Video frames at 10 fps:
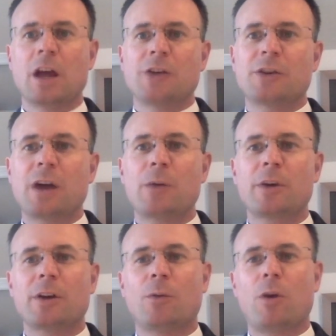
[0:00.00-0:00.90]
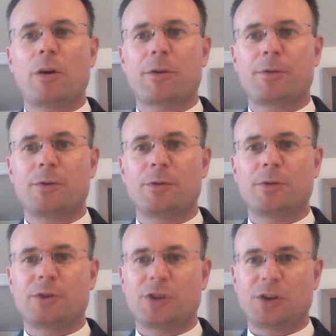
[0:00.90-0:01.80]
So now we're going to walk through
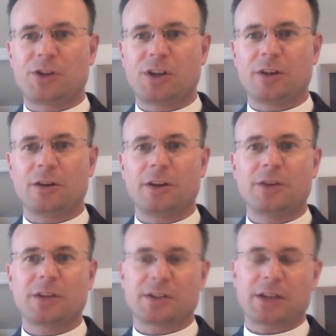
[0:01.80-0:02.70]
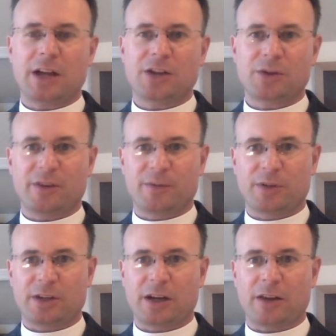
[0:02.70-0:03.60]
the church year using a slideshow I've
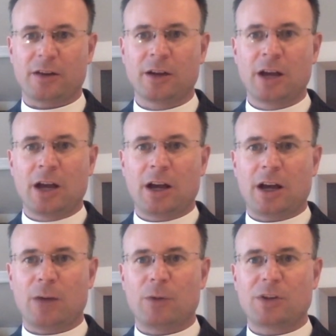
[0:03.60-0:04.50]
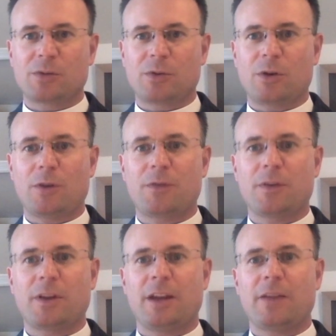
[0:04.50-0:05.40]
put together, which will
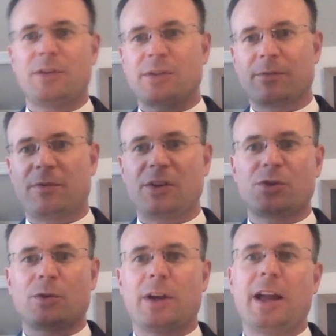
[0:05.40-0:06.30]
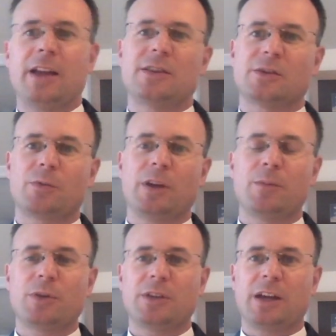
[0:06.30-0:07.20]
hopefully give you some visual aids as we
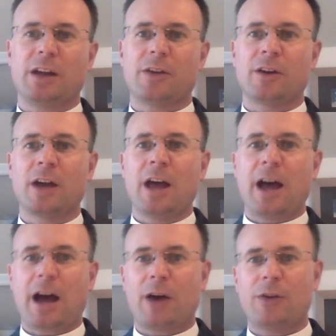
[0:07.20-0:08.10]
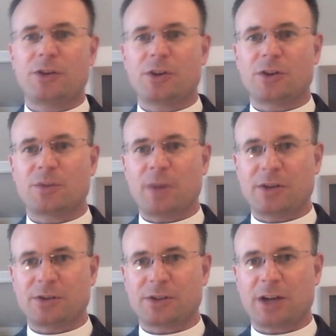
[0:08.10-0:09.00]
put together how the church
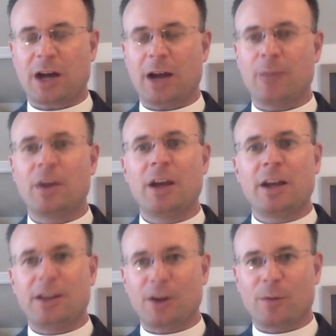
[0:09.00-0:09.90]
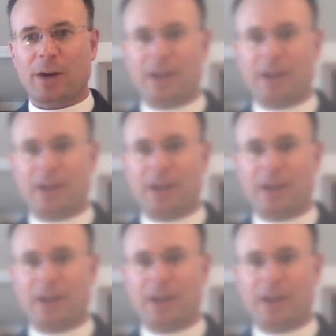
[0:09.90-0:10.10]
measures time year by